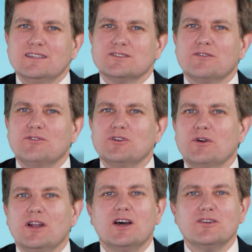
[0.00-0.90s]
So if you're
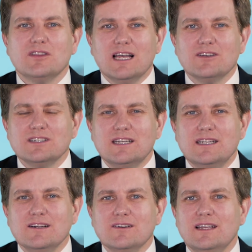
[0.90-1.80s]
doing $100,000 a
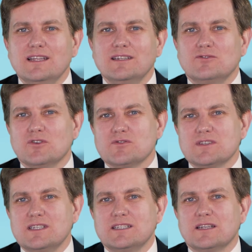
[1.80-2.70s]
year in gross
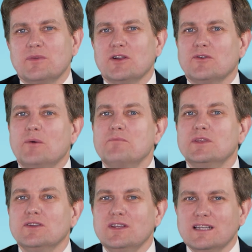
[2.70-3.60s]
receipts compared to $1
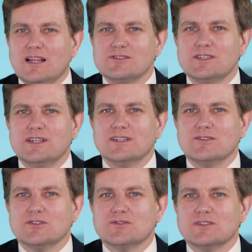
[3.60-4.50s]
million a year in
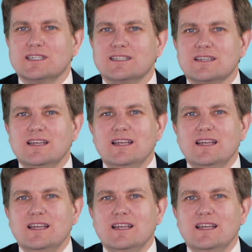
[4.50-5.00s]
gross receipts,